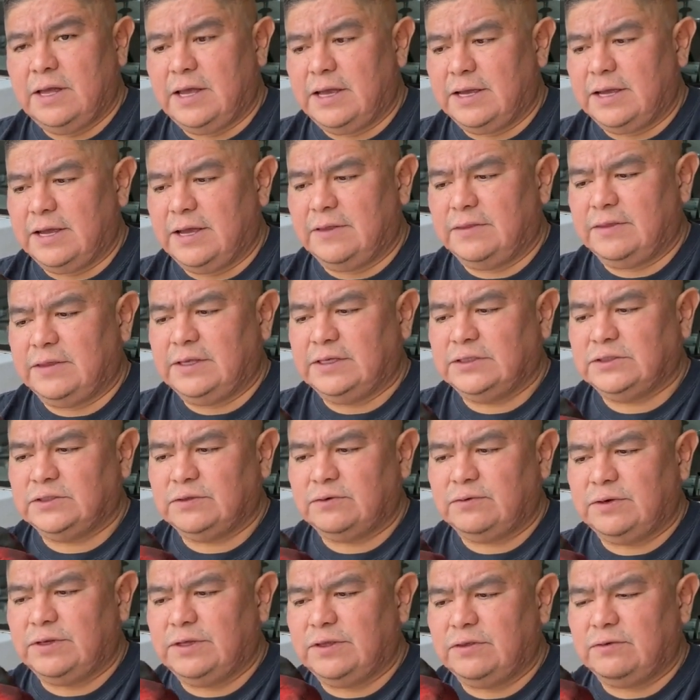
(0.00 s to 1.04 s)
I got these
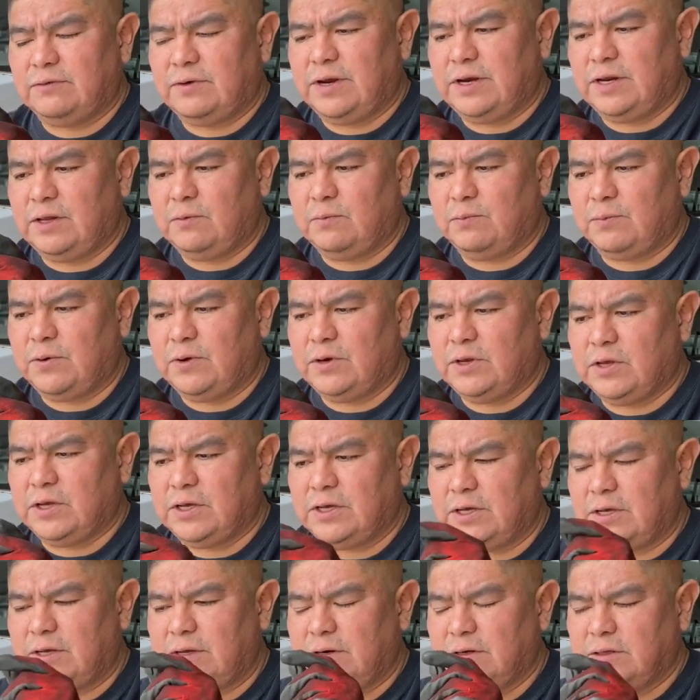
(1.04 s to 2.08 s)
3 threaded pretty
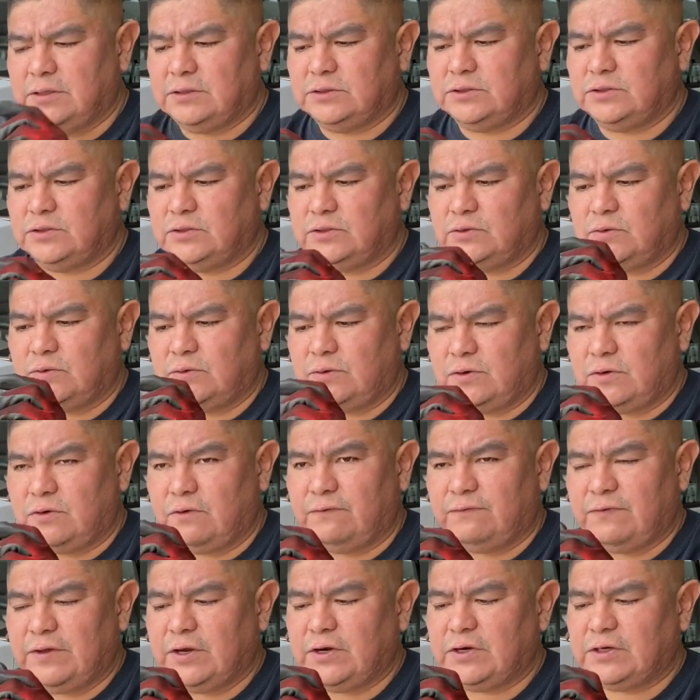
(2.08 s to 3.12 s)
good to, you
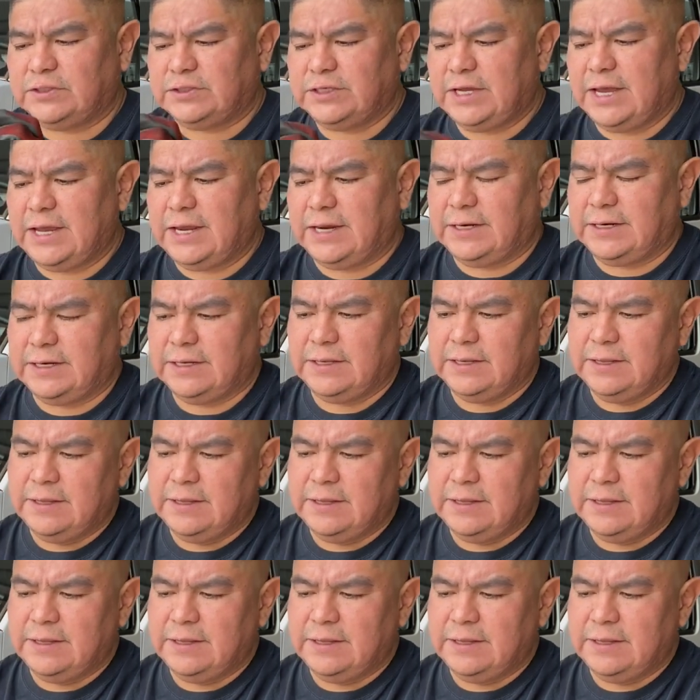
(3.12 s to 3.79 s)
know, finger tight.